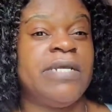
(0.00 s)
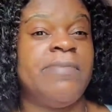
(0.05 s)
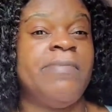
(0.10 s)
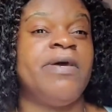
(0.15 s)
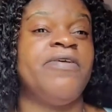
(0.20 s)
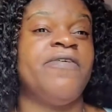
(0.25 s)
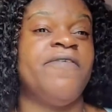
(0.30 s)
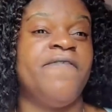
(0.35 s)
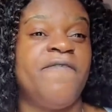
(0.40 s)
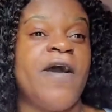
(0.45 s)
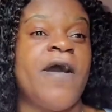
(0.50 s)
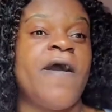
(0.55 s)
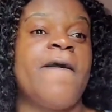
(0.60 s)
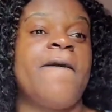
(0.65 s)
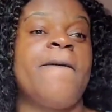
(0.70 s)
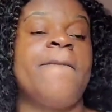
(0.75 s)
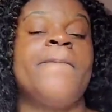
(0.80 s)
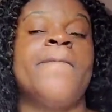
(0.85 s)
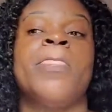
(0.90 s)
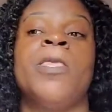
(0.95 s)
As a matter of
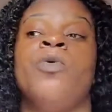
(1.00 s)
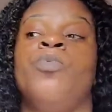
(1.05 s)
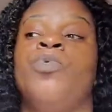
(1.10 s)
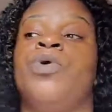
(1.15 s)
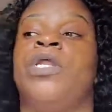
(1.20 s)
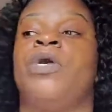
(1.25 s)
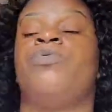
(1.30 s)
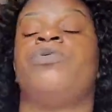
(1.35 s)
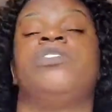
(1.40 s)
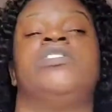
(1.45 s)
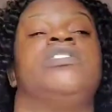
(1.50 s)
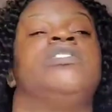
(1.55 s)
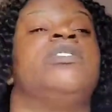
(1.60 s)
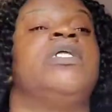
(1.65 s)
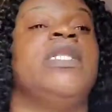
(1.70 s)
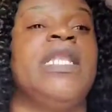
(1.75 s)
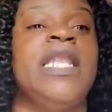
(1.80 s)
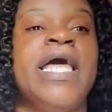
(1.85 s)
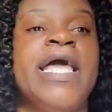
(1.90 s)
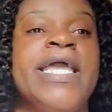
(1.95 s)
fact, when I was
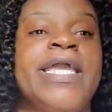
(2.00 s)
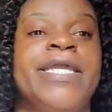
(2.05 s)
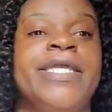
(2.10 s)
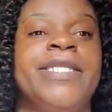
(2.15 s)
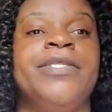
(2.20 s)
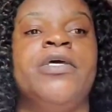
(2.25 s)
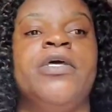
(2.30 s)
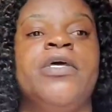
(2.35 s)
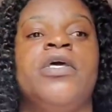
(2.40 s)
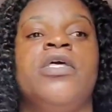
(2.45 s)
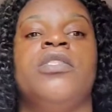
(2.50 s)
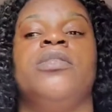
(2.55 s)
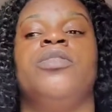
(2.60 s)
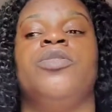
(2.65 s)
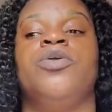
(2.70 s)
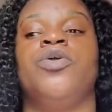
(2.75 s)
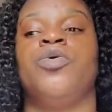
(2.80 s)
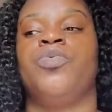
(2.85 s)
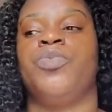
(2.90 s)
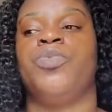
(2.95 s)
in the line,
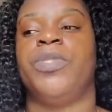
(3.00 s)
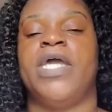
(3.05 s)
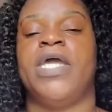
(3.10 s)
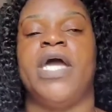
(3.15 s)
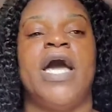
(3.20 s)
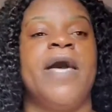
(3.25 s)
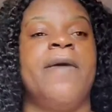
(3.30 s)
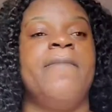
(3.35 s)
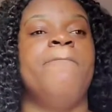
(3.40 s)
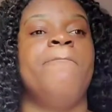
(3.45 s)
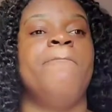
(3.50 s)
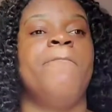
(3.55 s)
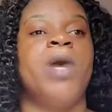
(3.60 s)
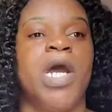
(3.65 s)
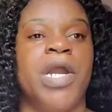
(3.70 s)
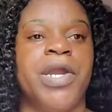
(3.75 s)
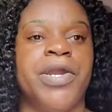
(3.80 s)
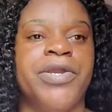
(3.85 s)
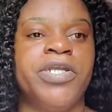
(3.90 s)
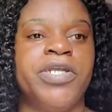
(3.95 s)
they had
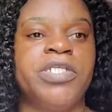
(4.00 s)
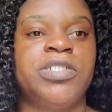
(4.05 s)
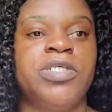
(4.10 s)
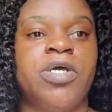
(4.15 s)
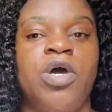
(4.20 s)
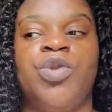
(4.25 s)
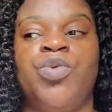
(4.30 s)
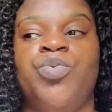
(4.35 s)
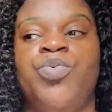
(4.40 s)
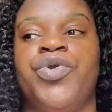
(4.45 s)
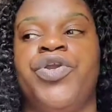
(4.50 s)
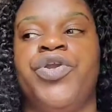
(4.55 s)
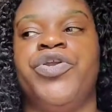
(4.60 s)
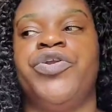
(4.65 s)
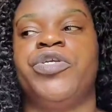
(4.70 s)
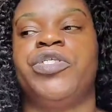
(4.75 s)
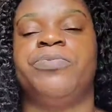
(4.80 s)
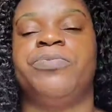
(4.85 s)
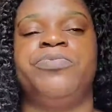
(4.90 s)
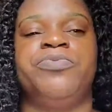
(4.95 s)
marks on where
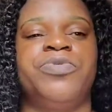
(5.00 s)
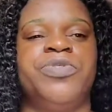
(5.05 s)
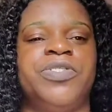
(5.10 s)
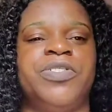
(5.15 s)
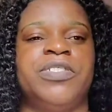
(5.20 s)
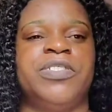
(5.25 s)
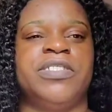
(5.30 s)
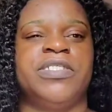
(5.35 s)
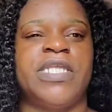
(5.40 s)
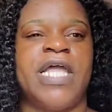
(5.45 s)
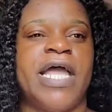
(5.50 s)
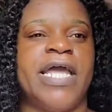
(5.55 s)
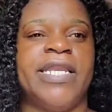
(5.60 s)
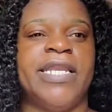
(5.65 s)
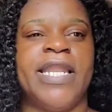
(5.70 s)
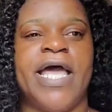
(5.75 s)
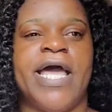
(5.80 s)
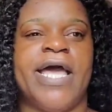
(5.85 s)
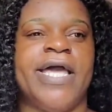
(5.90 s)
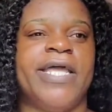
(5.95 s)
you're supposed to
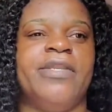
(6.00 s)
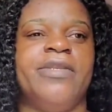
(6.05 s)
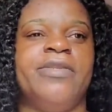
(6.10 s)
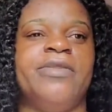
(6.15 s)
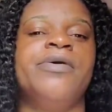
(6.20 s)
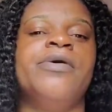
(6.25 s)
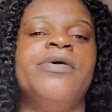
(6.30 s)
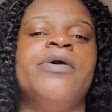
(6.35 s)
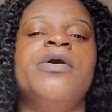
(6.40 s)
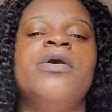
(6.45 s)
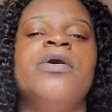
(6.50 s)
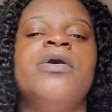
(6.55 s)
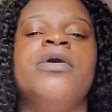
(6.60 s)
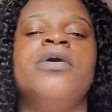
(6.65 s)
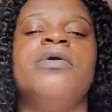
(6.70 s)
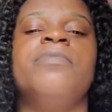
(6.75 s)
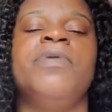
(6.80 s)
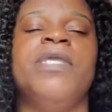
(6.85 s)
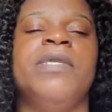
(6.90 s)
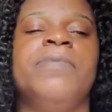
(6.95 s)
stand, and
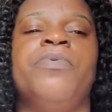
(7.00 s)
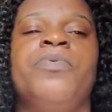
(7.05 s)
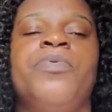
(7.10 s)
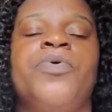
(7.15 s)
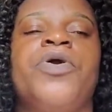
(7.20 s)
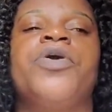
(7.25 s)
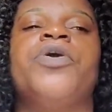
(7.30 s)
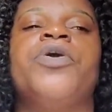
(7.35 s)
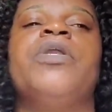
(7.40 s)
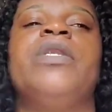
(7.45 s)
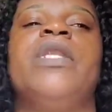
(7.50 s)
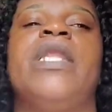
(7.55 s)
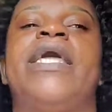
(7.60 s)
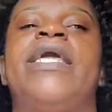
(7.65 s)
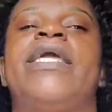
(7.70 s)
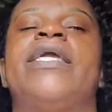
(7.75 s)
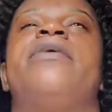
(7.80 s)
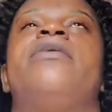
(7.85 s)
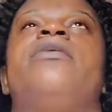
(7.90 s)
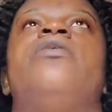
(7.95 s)
people were
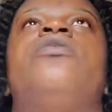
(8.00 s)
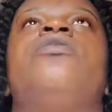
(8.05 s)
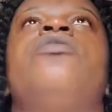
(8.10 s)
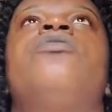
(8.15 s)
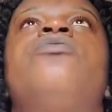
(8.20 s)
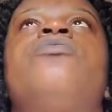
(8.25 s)
like,